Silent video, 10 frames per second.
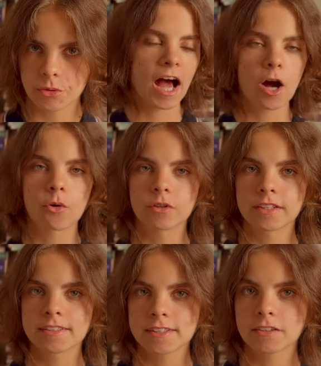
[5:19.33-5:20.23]
how
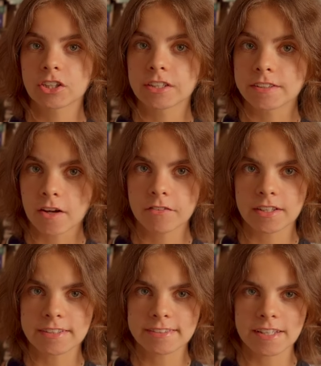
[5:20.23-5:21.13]
nostalgia
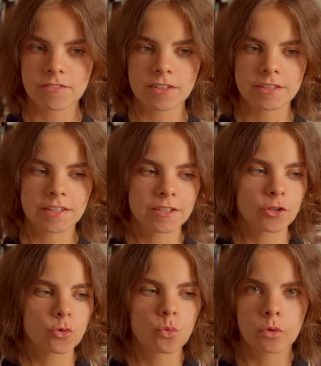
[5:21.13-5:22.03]
softens even
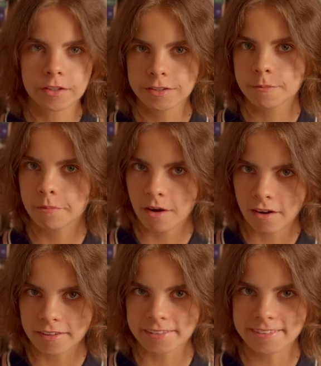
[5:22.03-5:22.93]
the worst
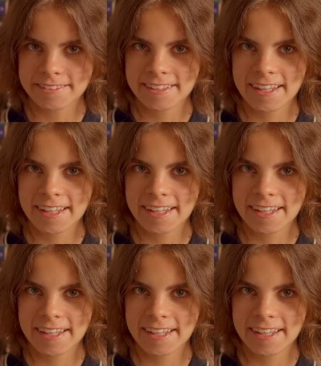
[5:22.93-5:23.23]
parts,